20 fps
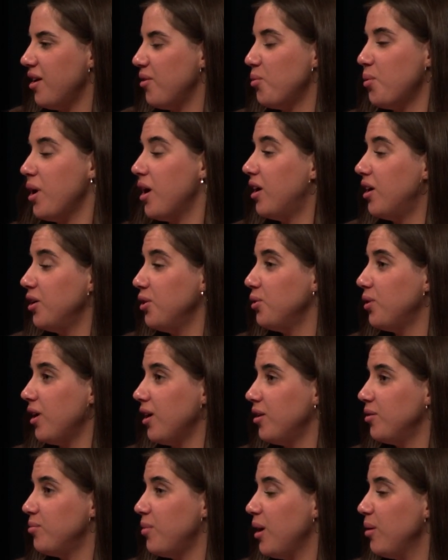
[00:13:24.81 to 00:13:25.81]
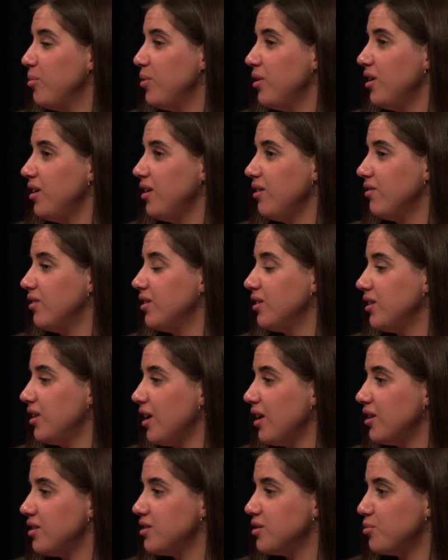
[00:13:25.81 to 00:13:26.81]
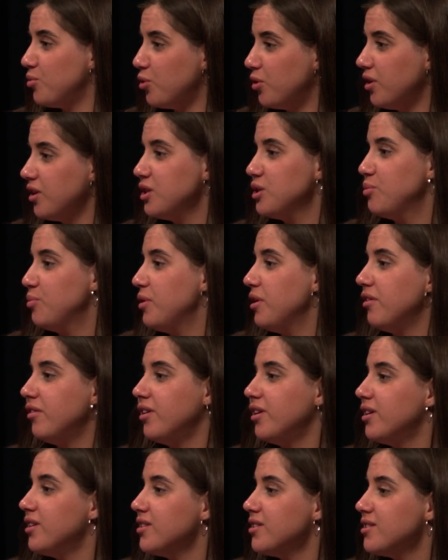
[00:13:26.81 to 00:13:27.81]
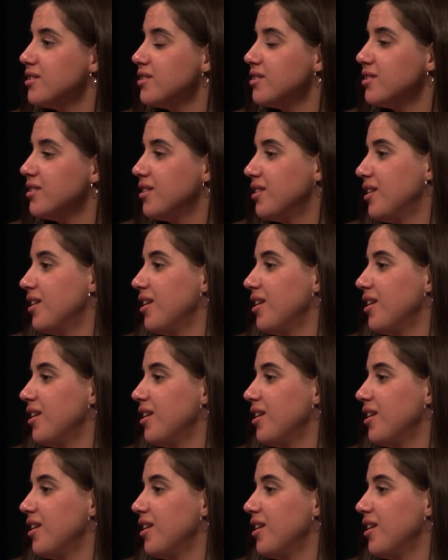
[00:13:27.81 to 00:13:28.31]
where you can maybe even get more experience,